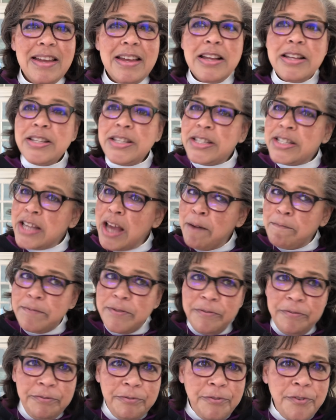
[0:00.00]
stepped
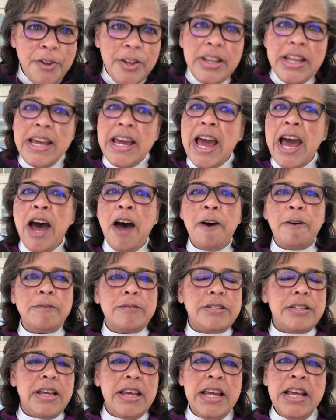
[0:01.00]
fully
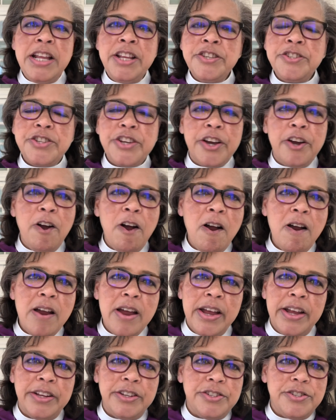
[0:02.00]
out into
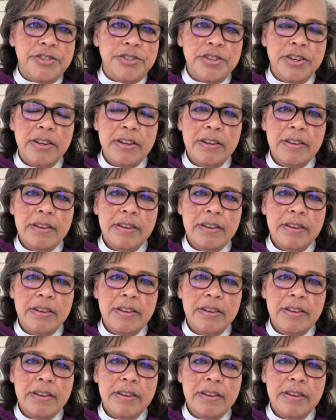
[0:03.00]
courage,